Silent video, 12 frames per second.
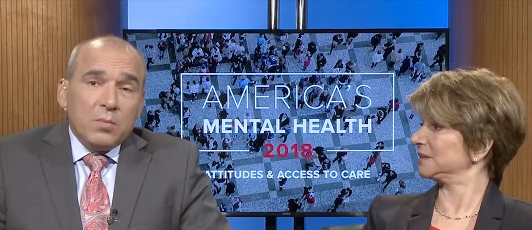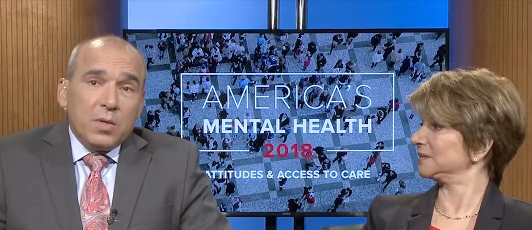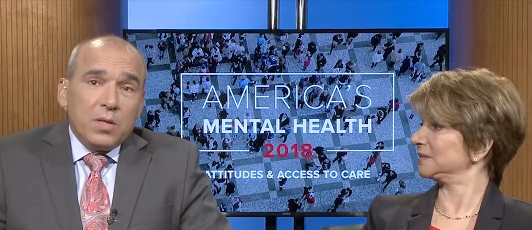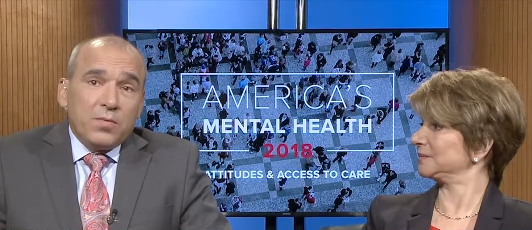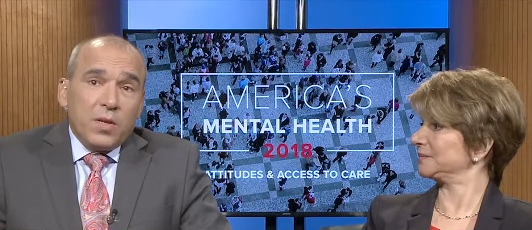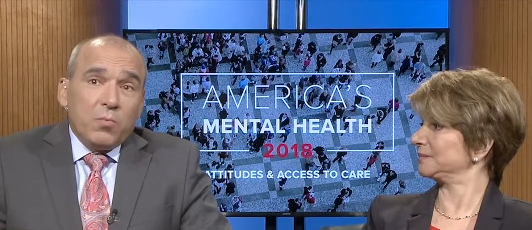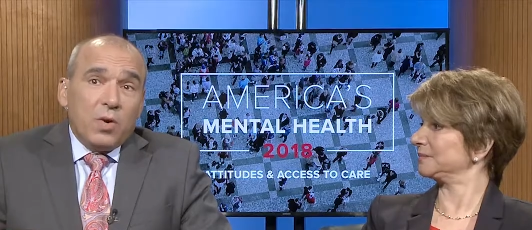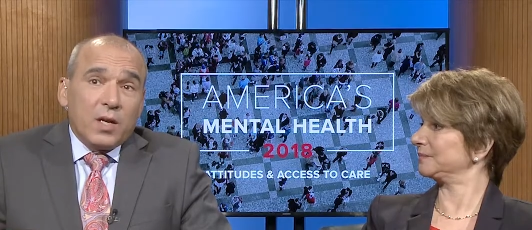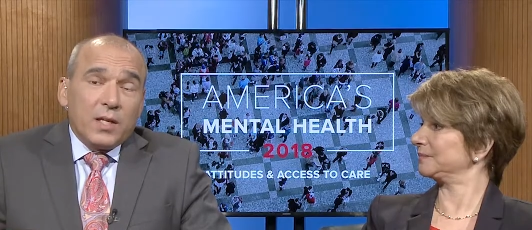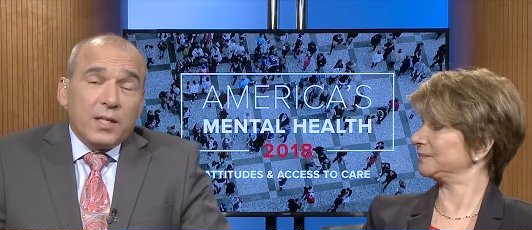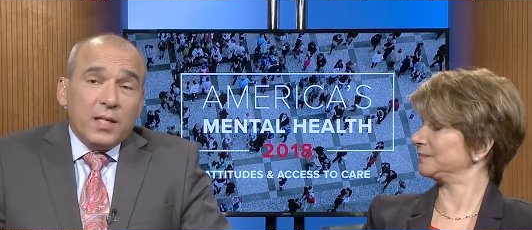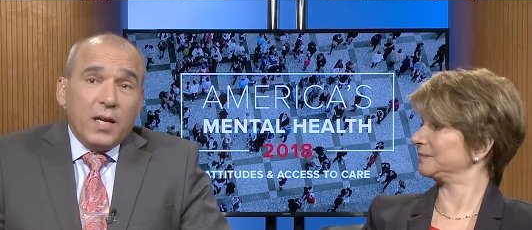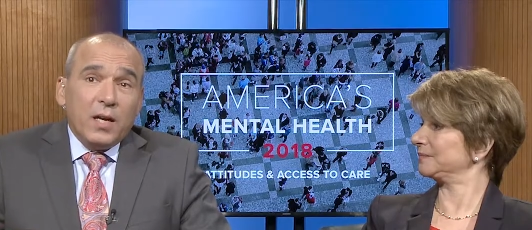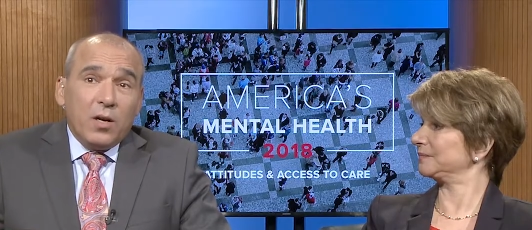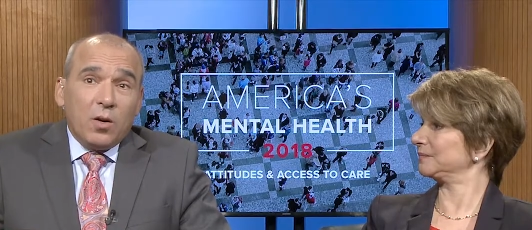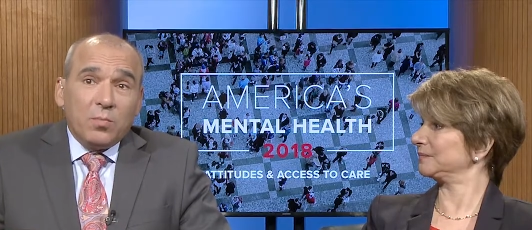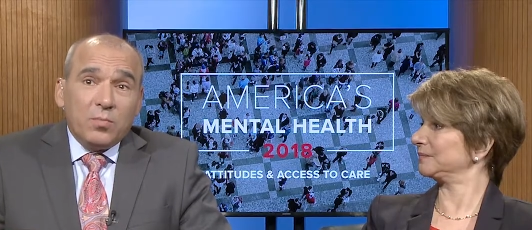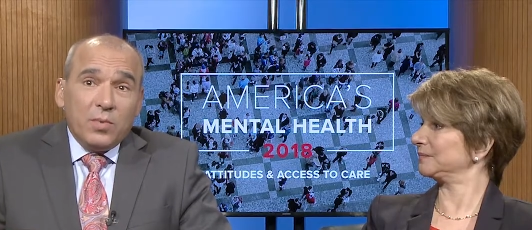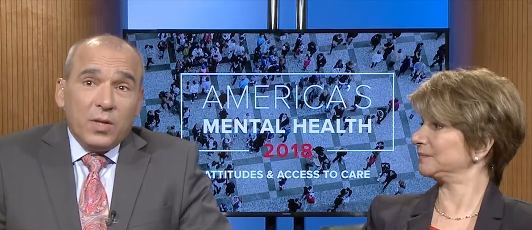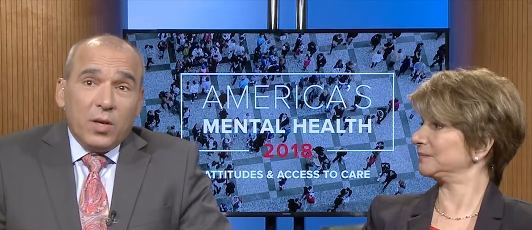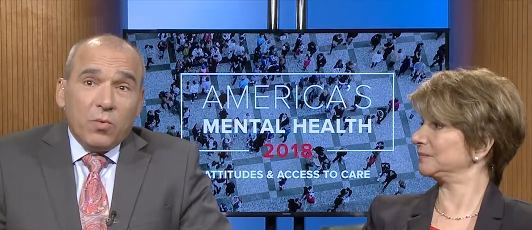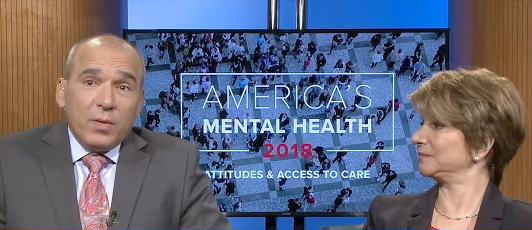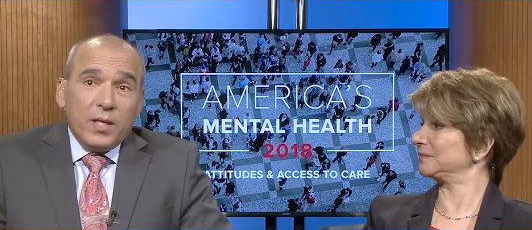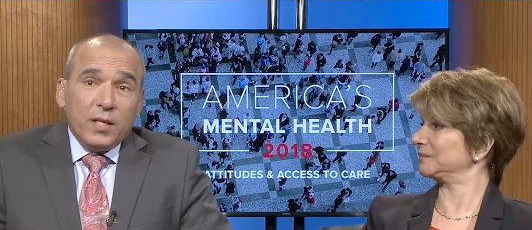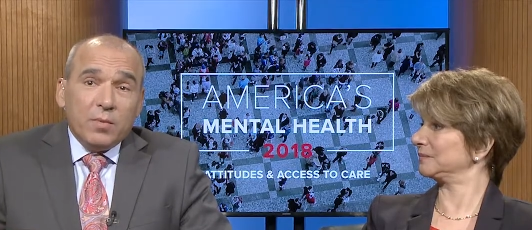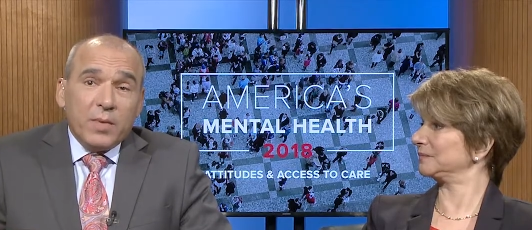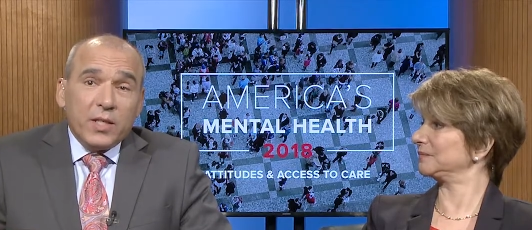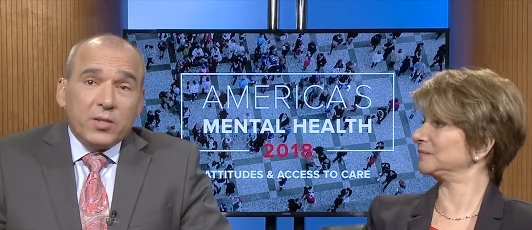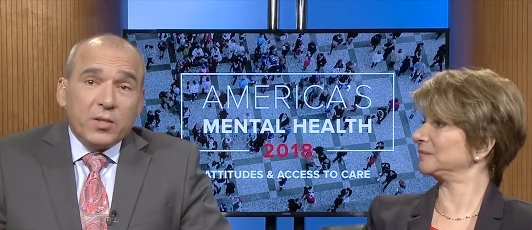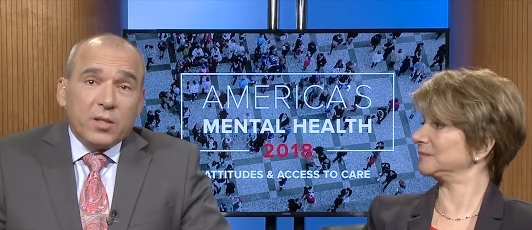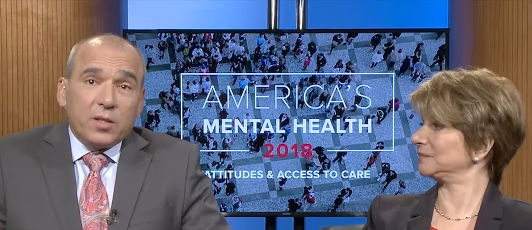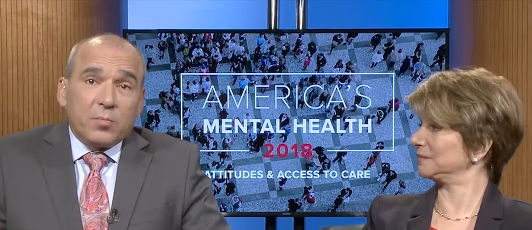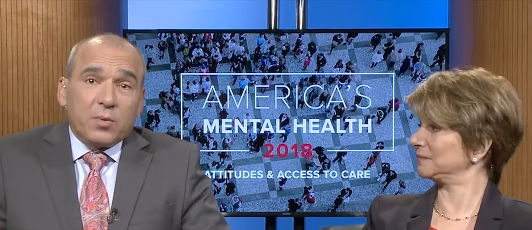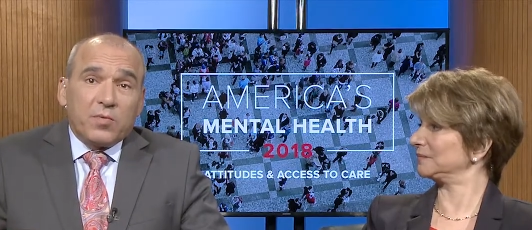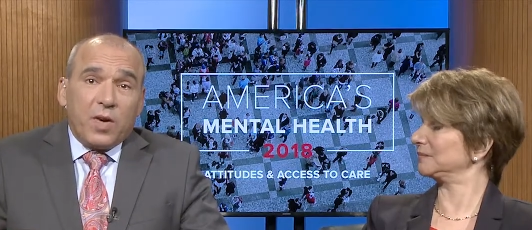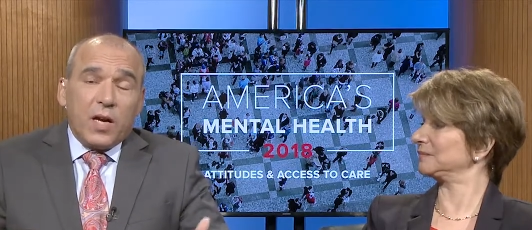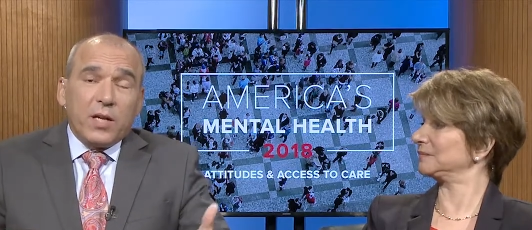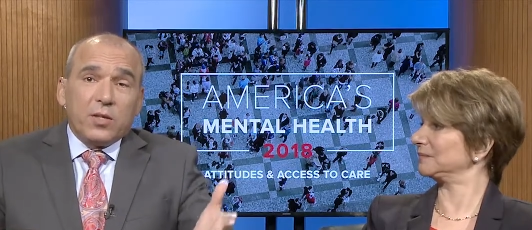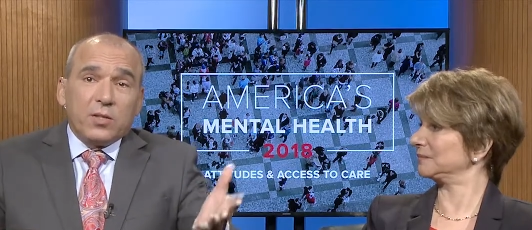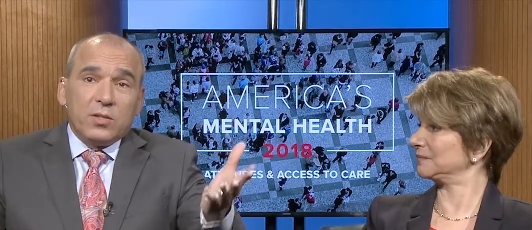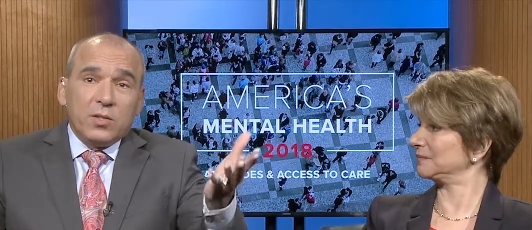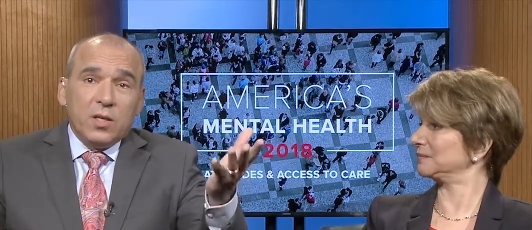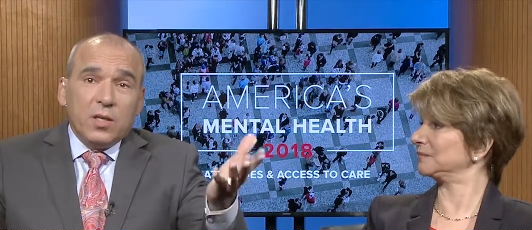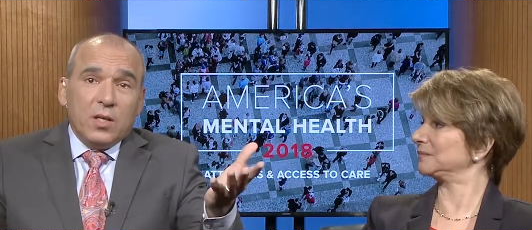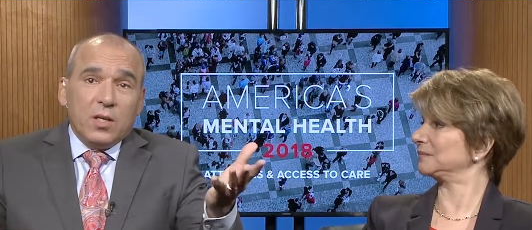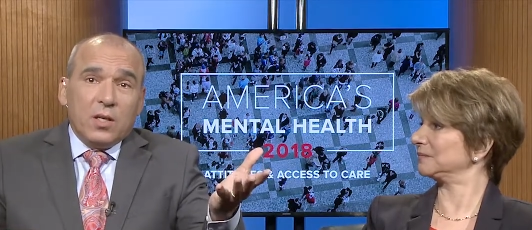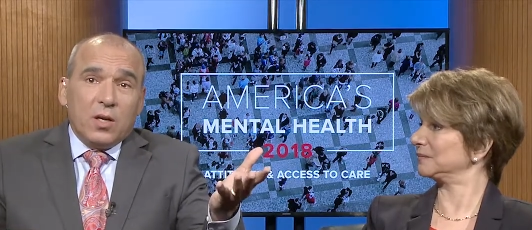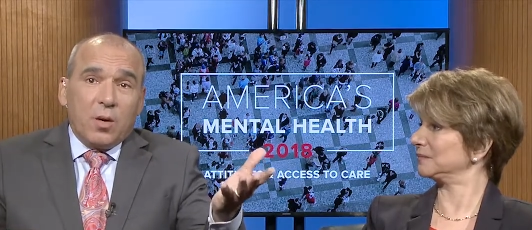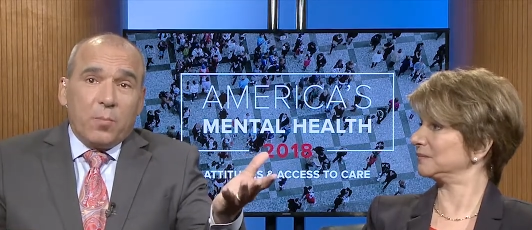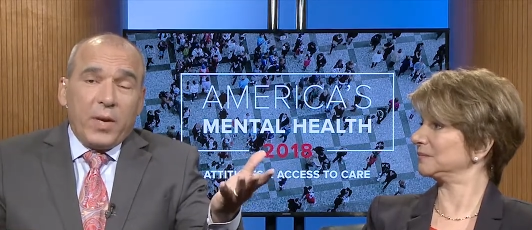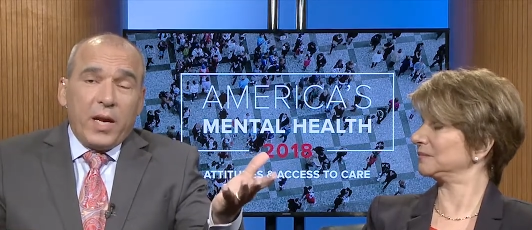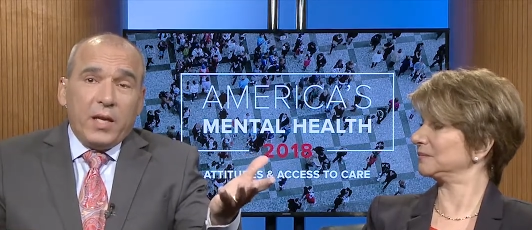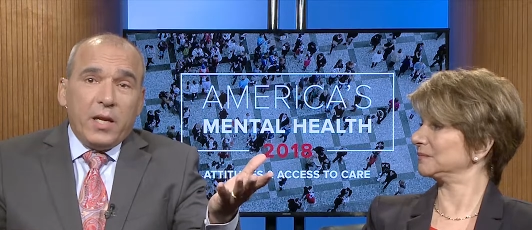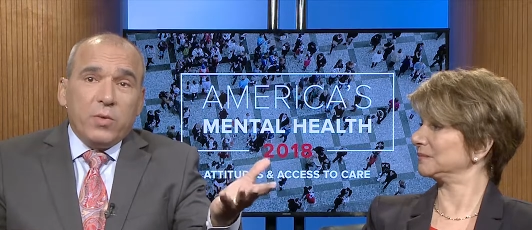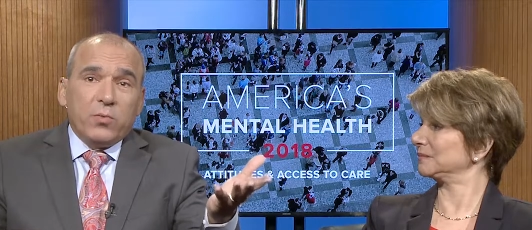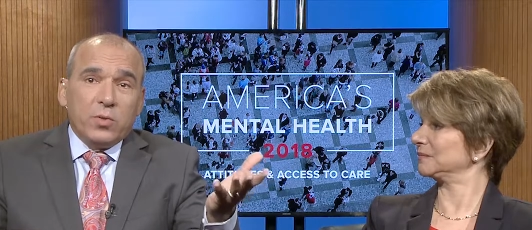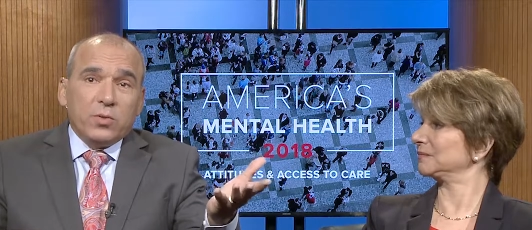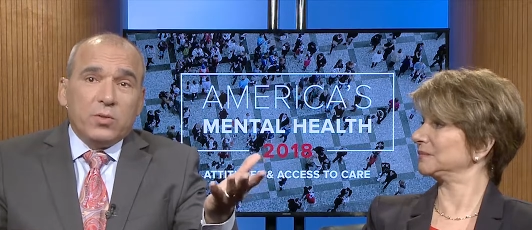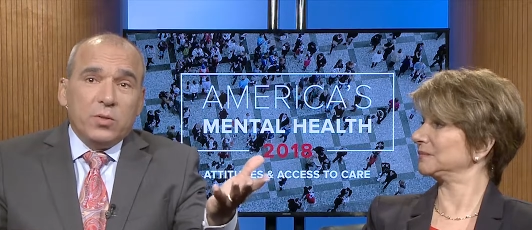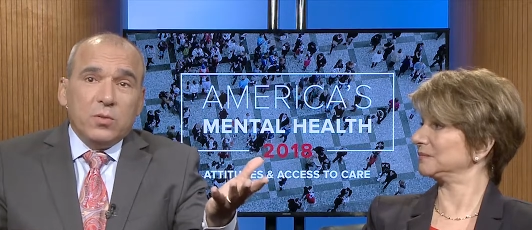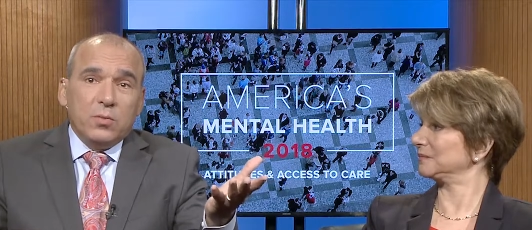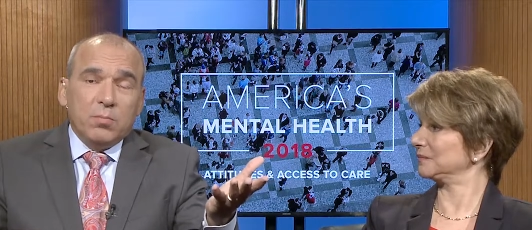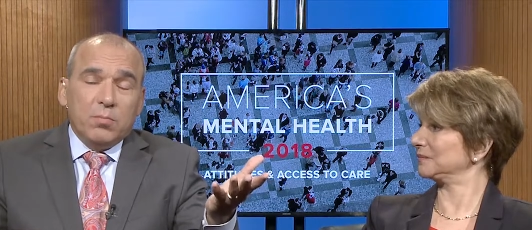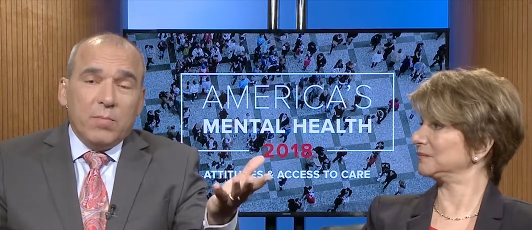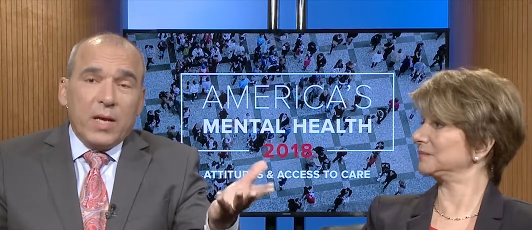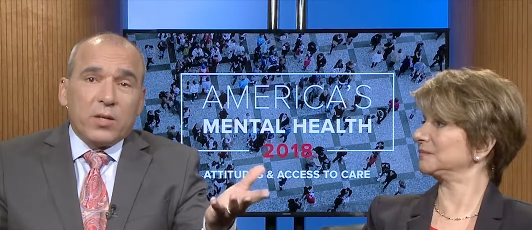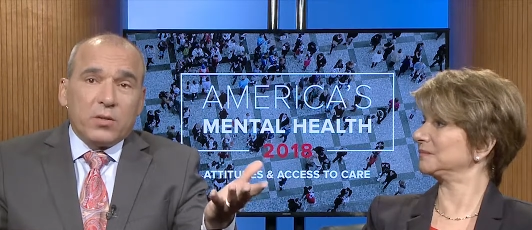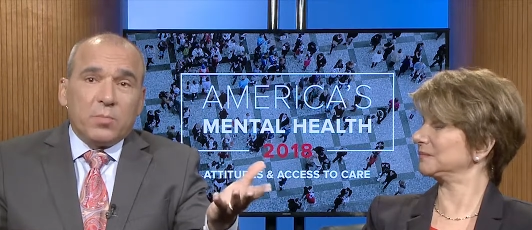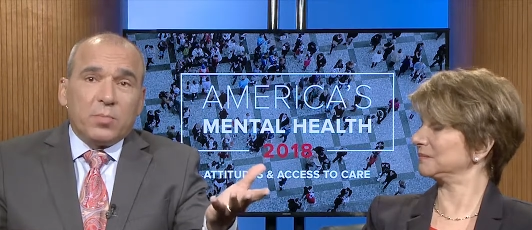Speaker 1: But if they want to get help, you know, we need to make sure that the providers are paid equal to medical